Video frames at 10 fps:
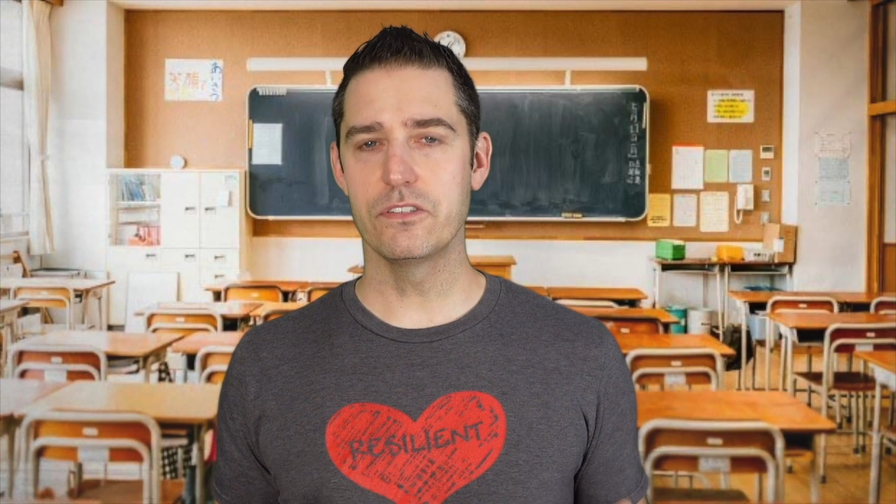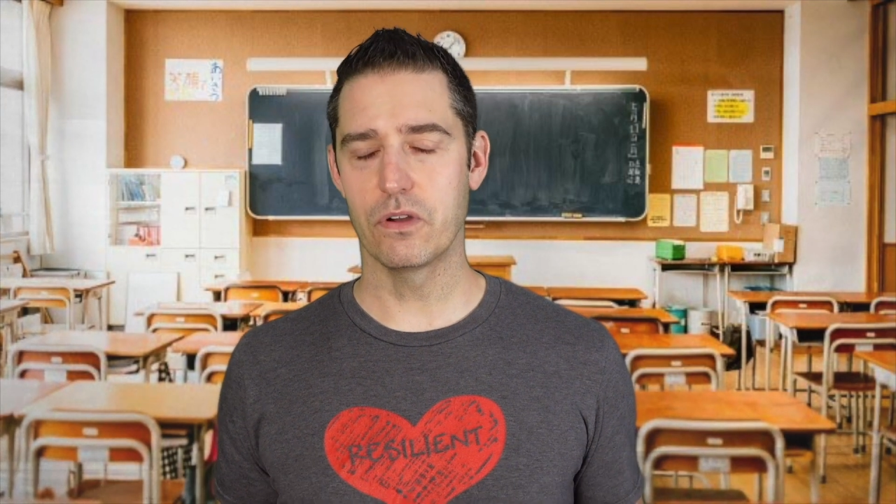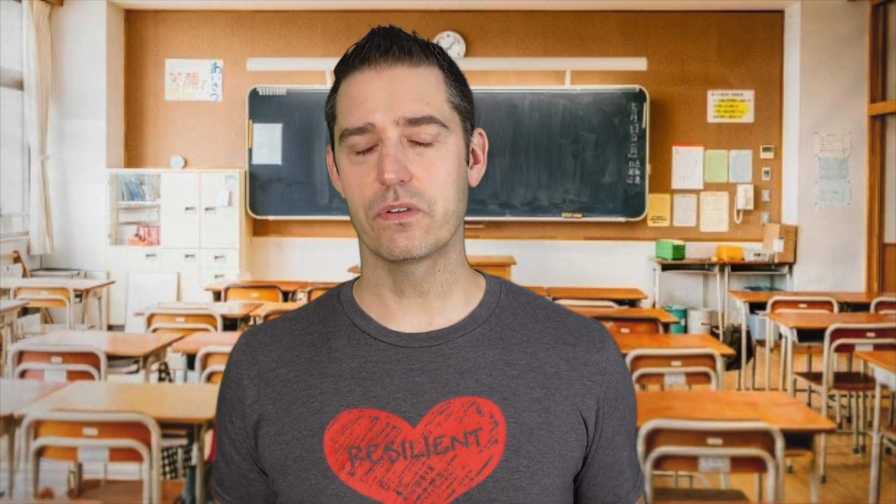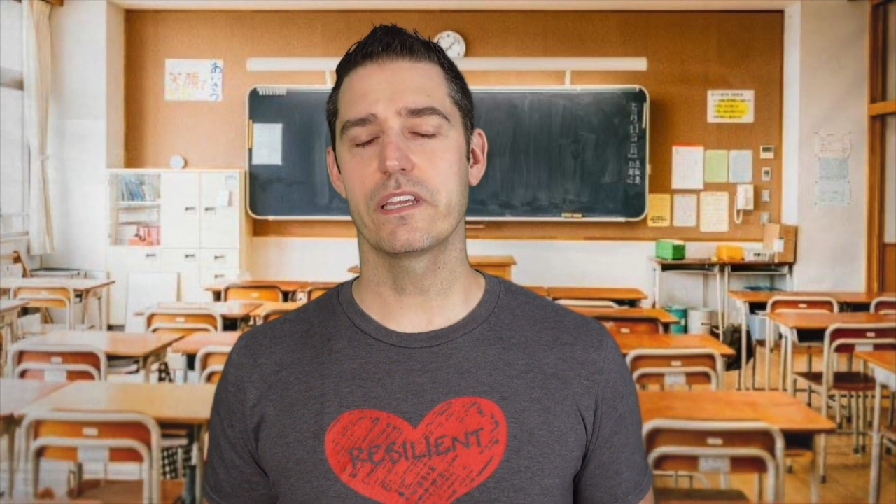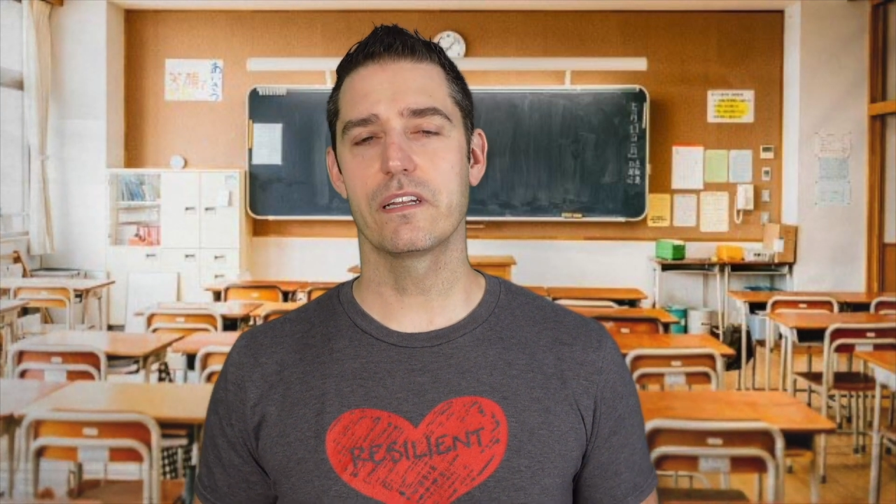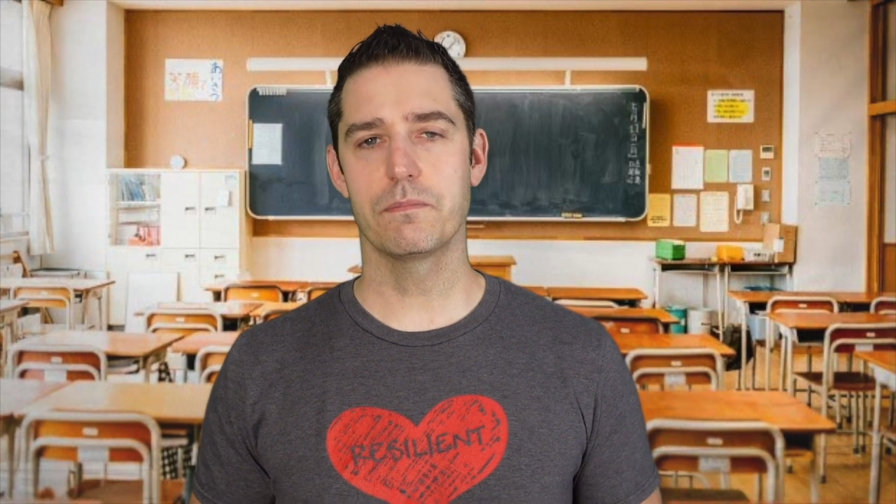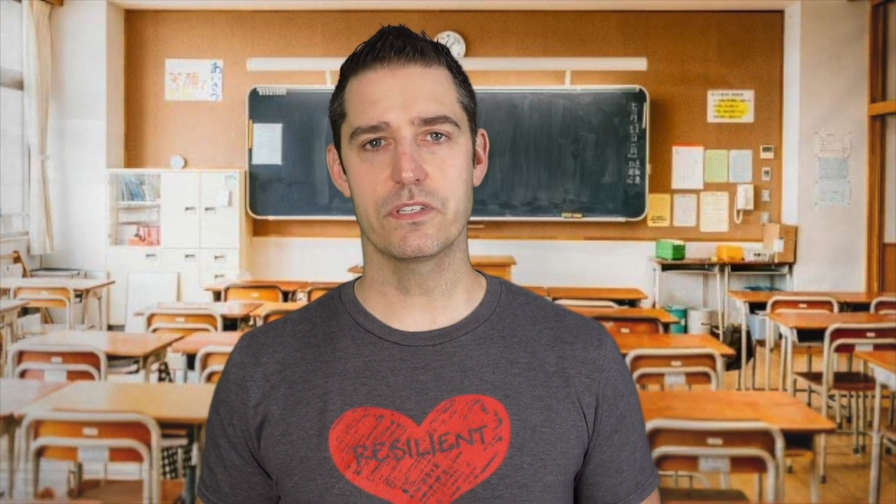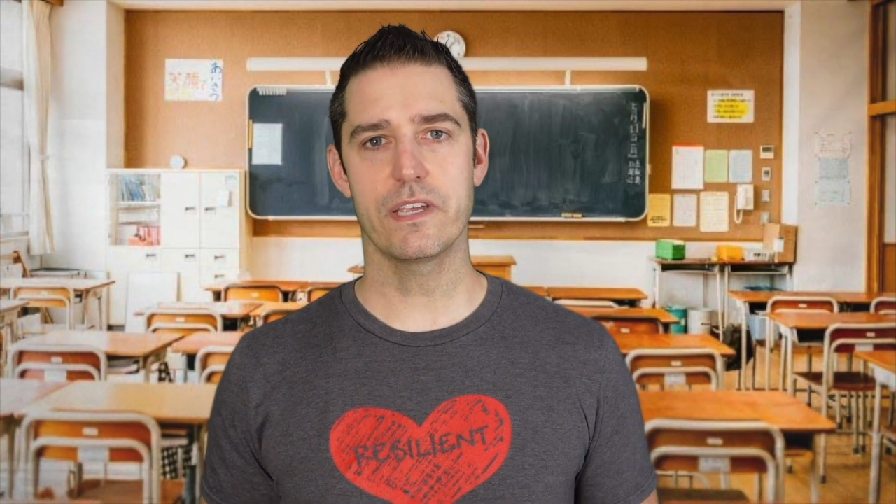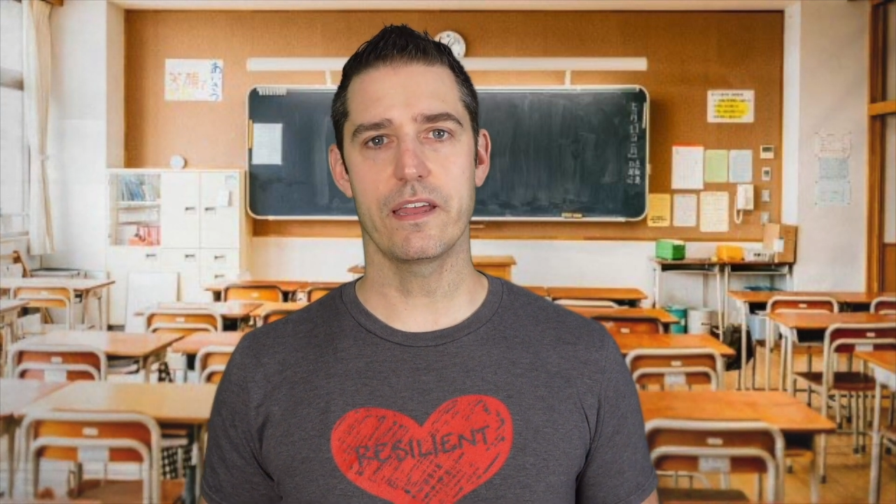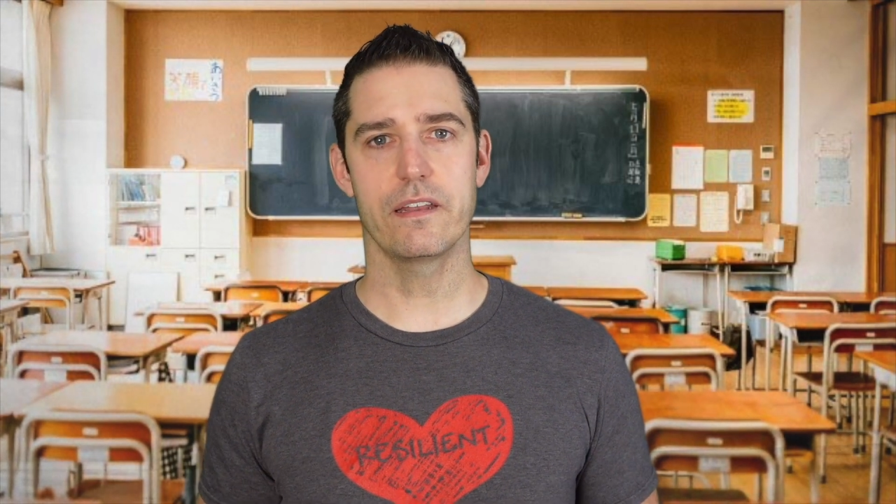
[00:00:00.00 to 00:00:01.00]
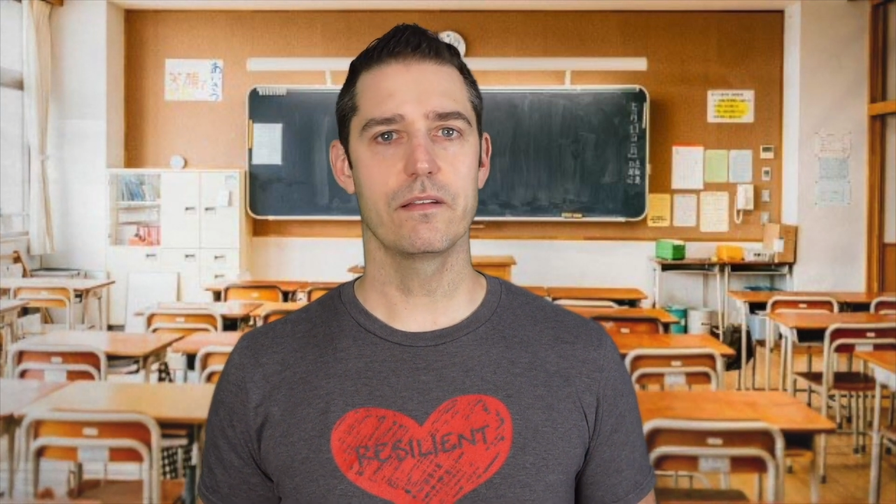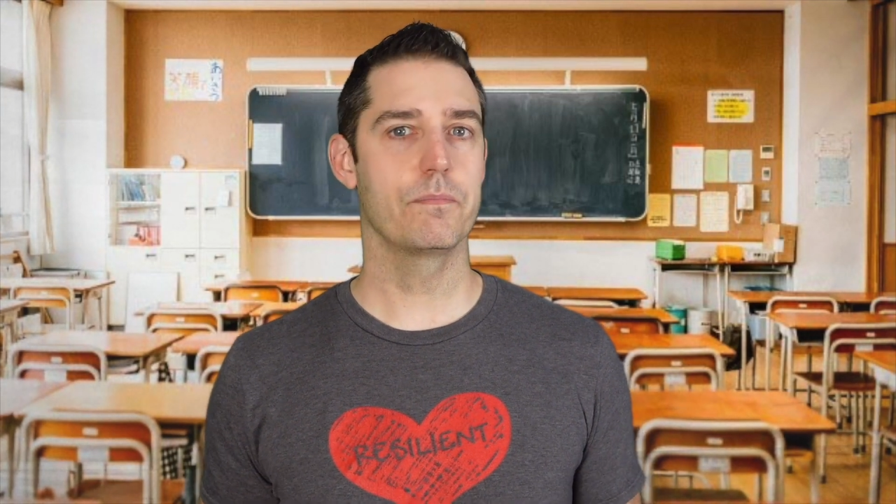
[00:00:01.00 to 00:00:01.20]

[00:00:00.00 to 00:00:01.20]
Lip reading: don't get upset.